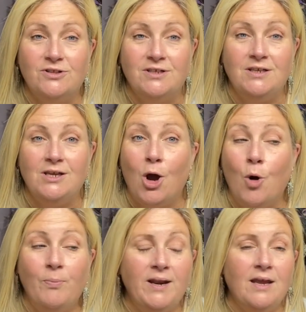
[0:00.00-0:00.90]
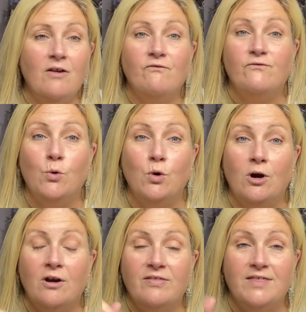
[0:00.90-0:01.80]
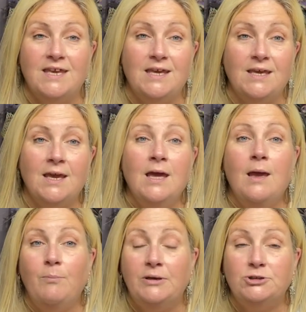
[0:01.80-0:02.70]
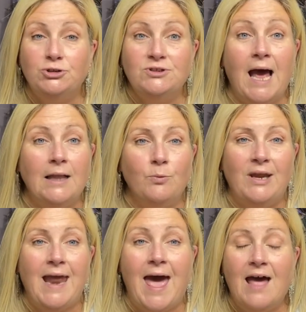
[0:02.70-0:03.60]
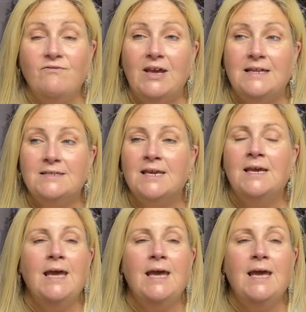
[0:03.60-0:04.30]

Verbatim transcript: the opening for the Beetlejuice Halloween Advent.